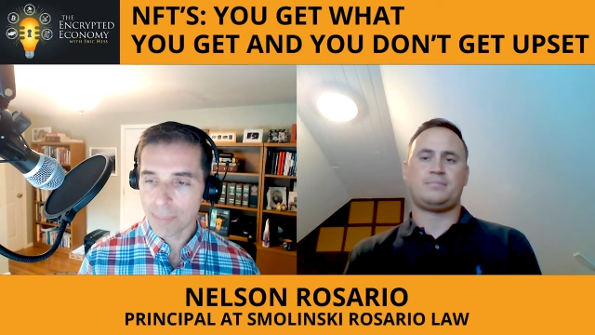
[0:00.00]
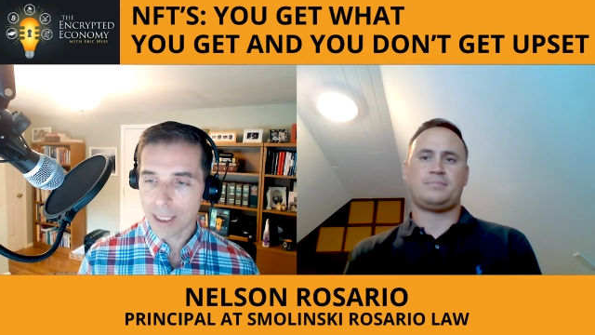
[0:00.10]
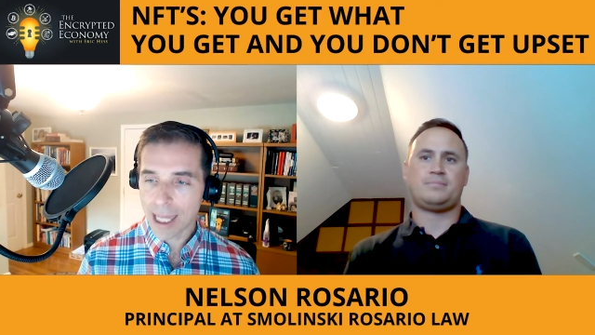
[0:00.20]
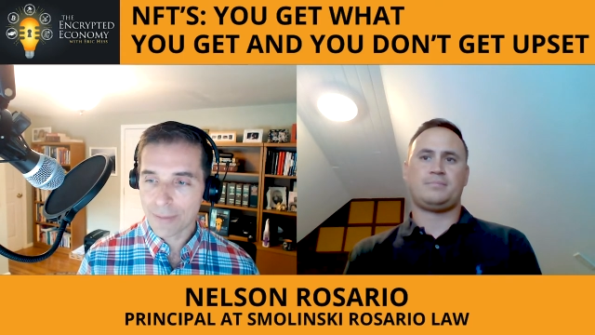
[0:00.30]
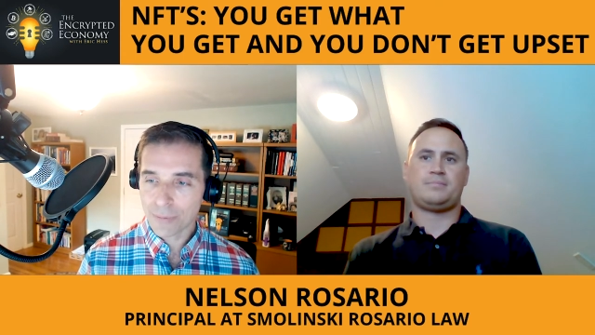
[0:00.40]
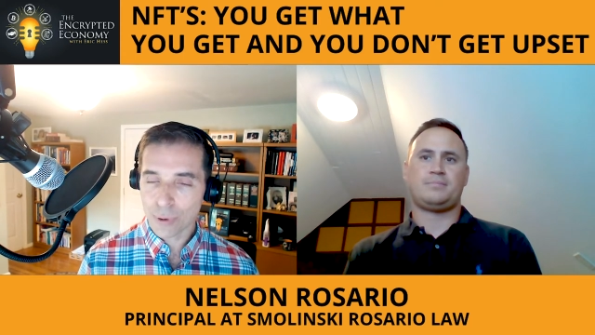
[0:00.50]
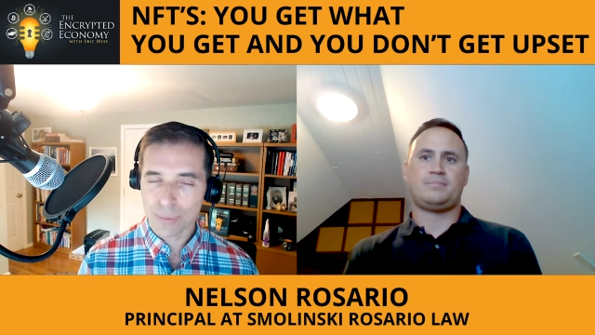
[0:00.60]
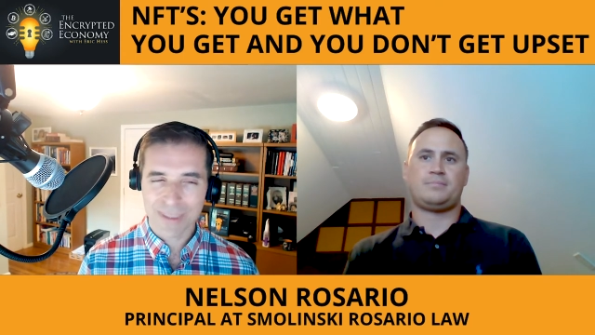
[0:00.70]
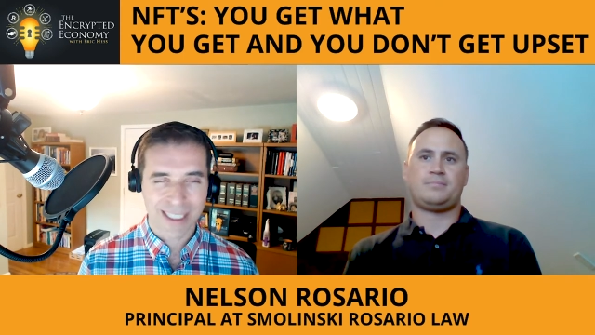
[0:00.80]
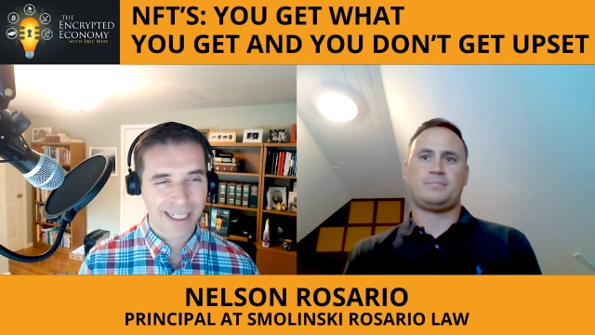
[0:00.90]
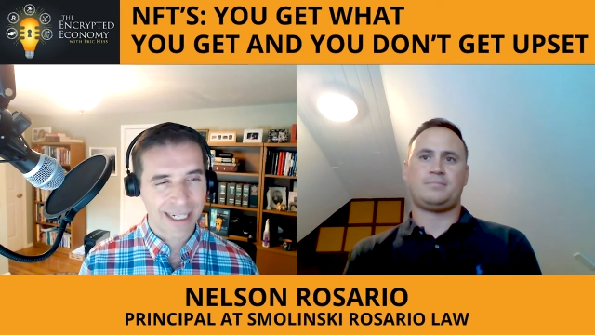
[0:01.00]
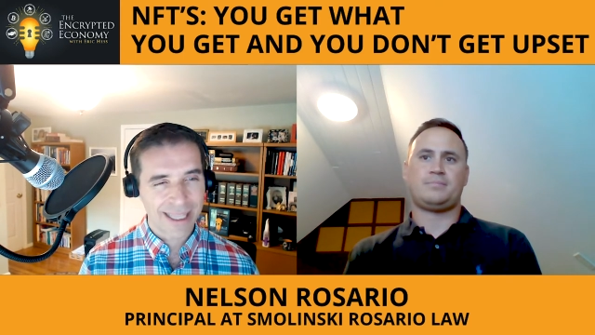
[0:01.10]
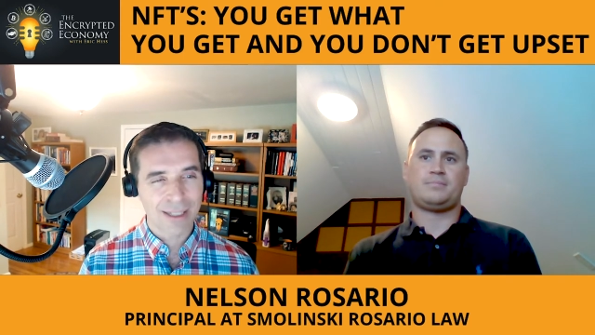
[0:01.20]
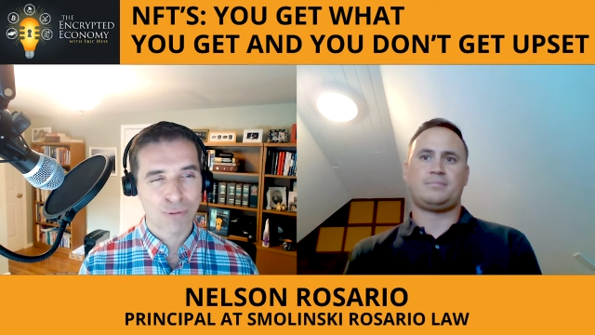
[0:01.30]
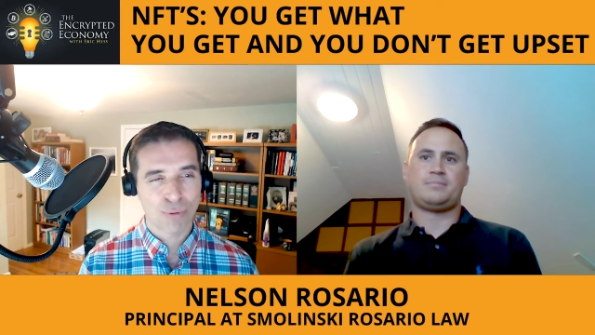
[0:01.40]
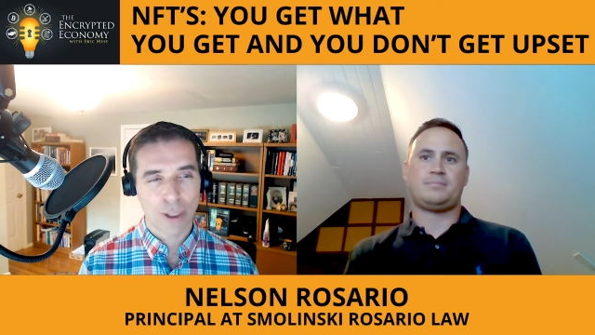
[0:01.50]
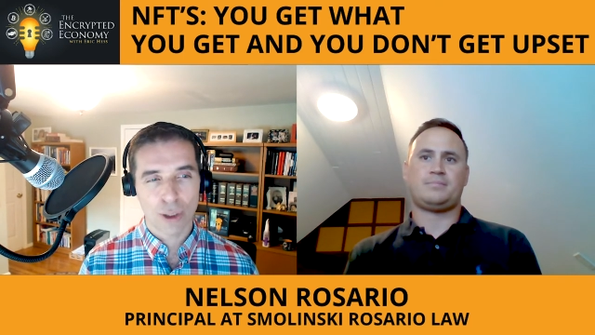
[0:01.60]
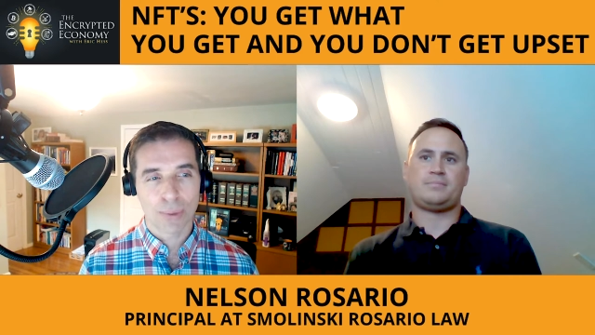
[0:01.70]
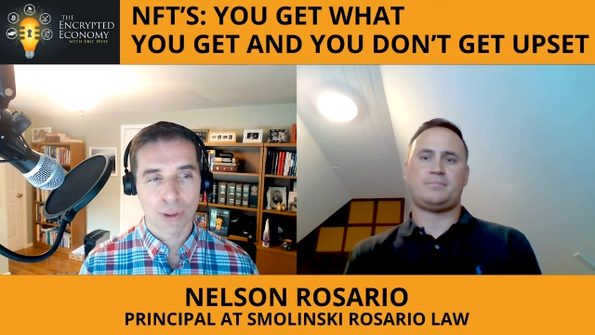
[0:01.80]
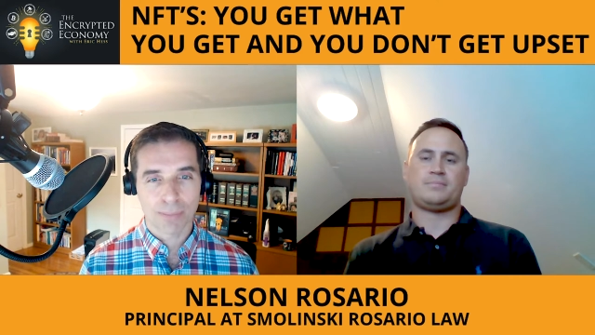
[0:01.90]
Speaker 1: platforms like I think
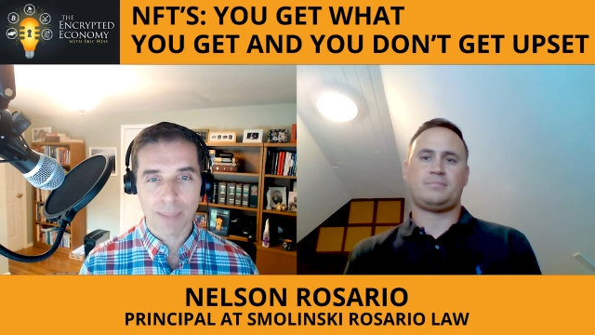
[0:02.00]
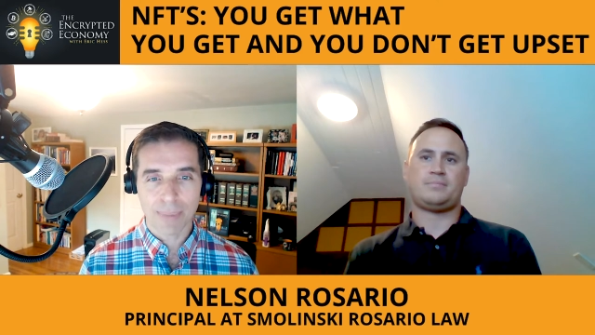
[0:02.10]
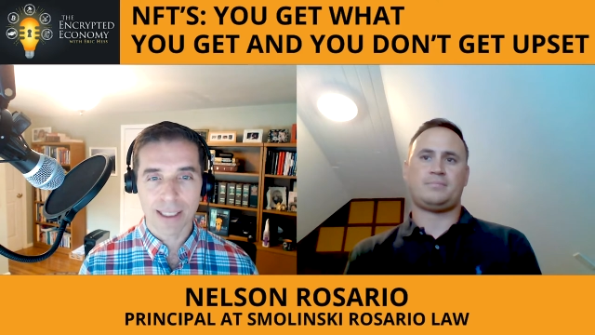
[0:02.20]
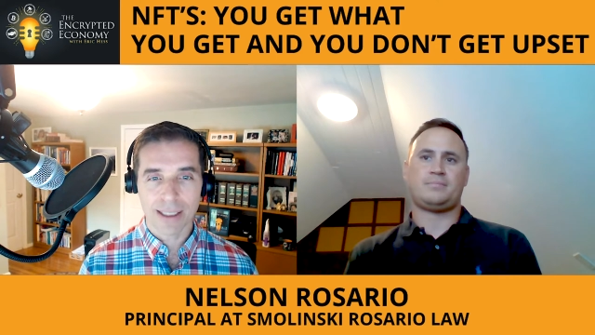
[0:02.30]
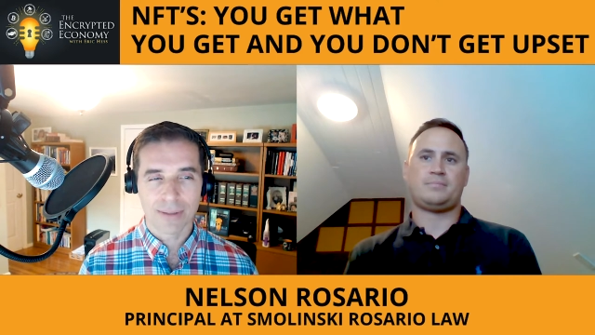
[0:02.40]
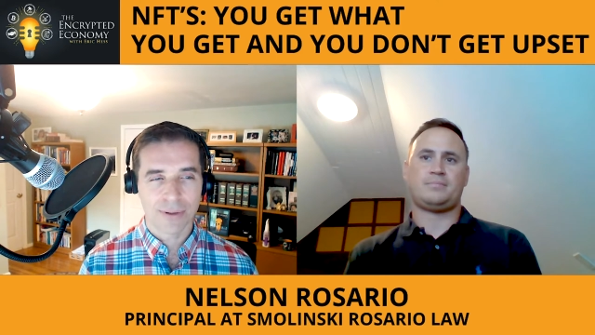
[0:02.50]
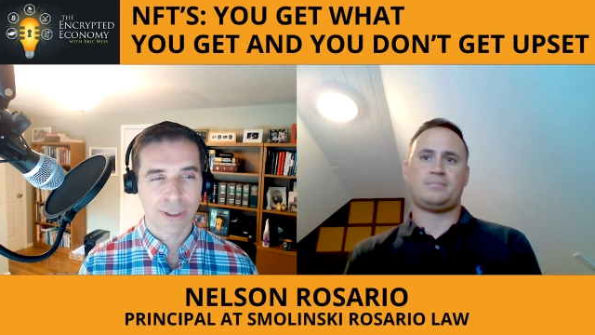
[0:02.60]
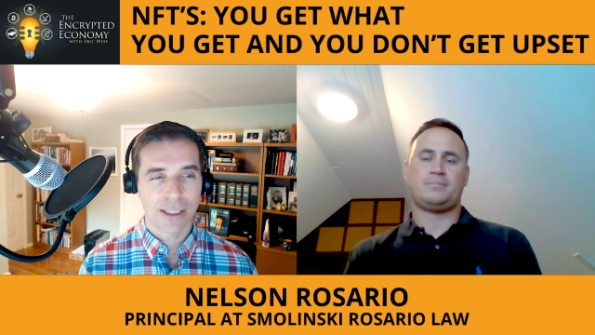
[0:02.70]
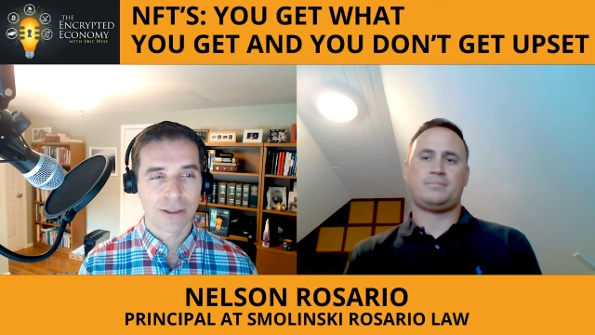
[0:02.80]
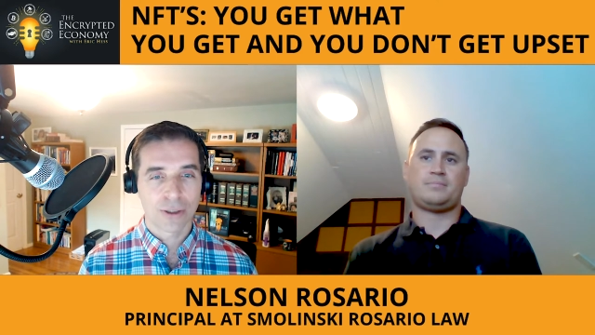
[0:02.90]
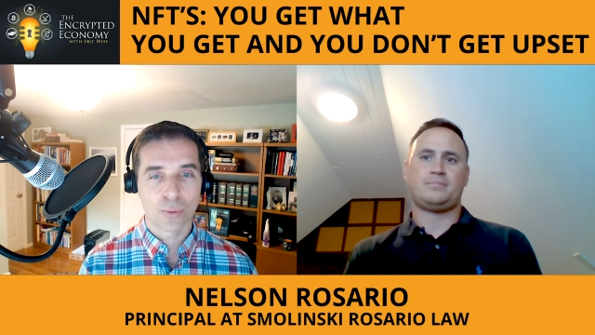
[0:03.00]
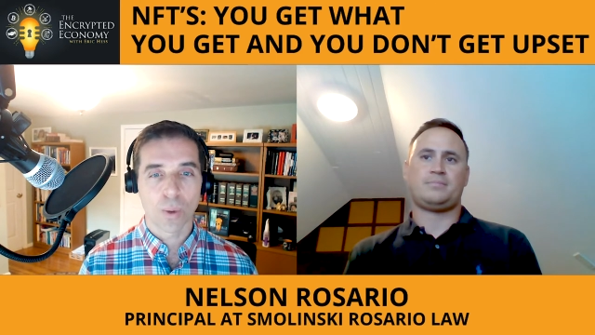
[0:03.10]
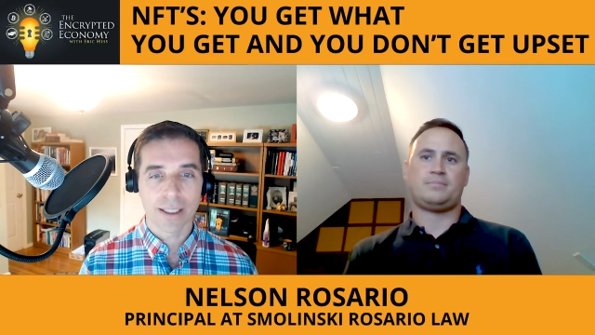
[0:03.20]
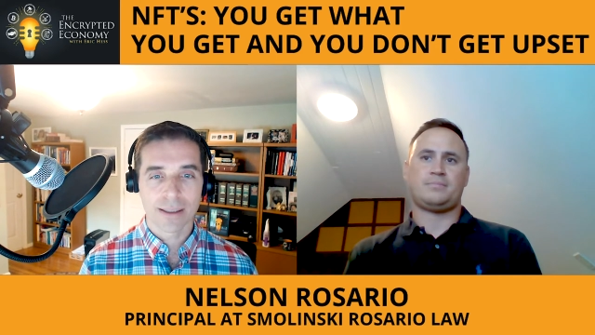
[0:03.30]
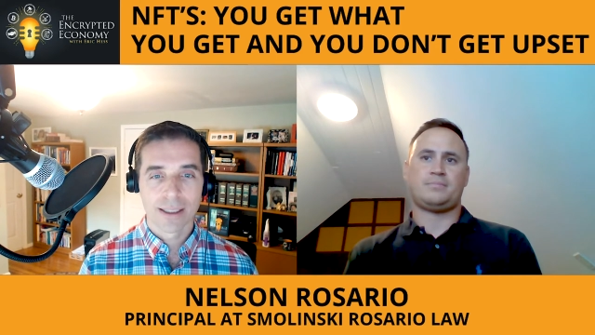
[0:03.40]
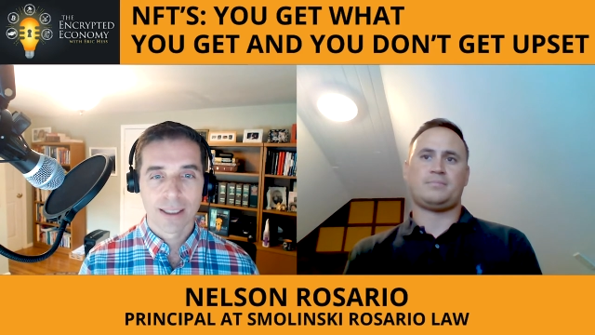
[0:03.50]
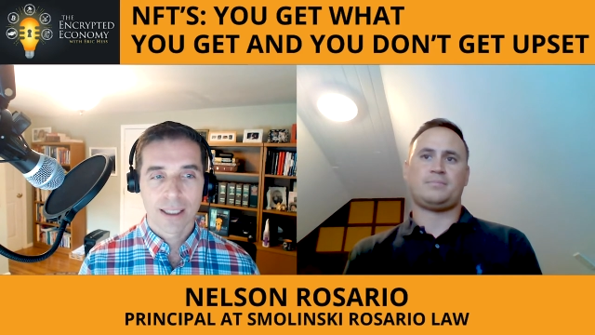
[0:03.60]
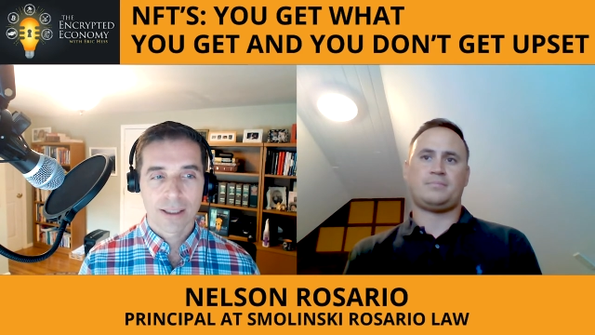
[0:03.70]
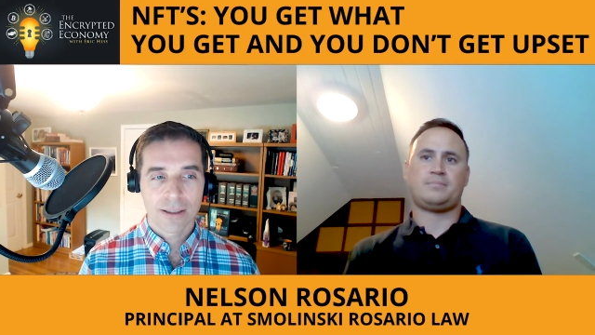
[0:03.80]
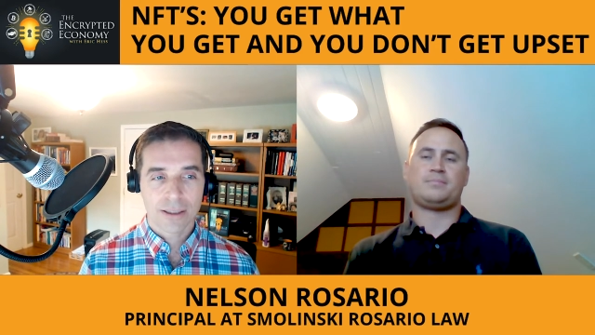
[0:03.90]
Rarible might be a very good one
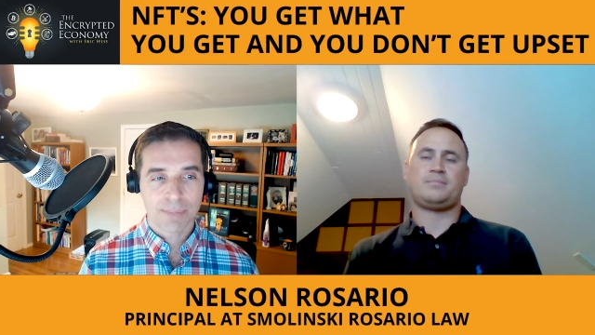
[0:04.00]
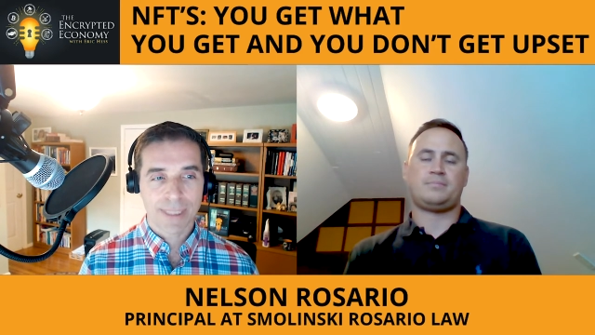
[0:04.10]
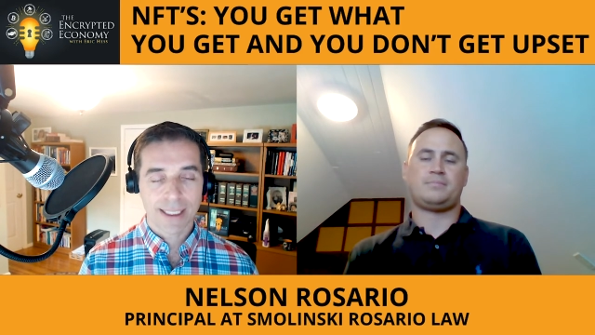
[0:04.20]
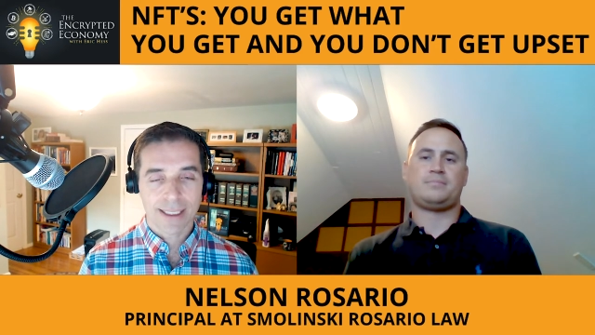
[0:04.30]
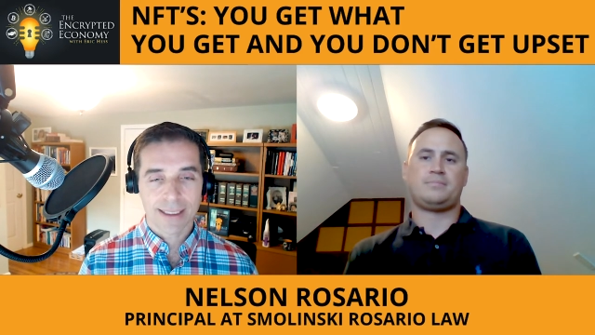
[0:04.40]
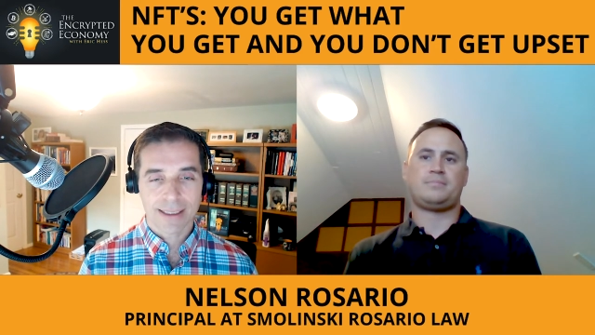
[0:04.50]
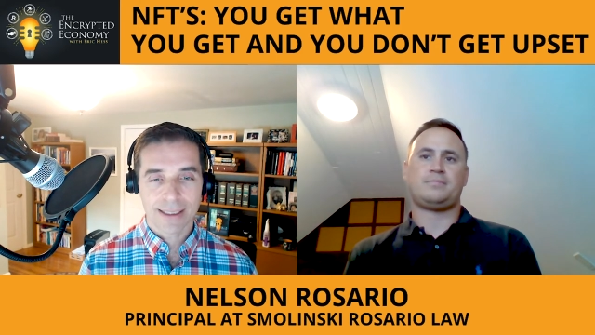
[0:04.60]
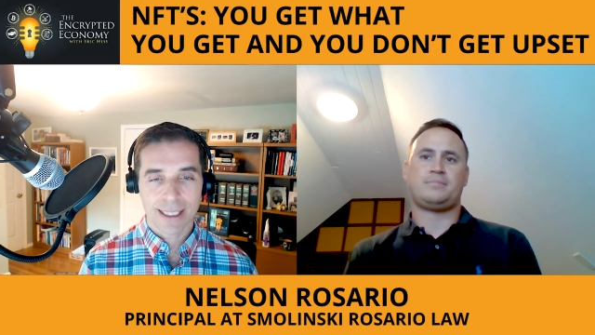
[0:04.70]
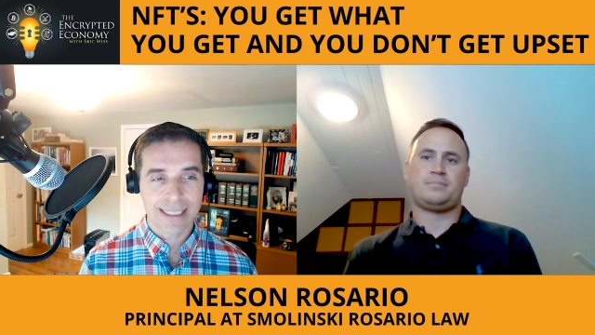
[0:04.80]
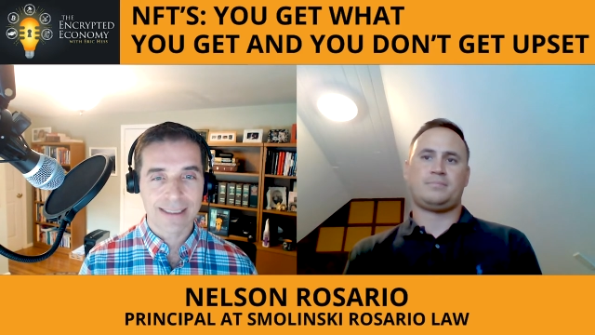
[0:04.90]
just because they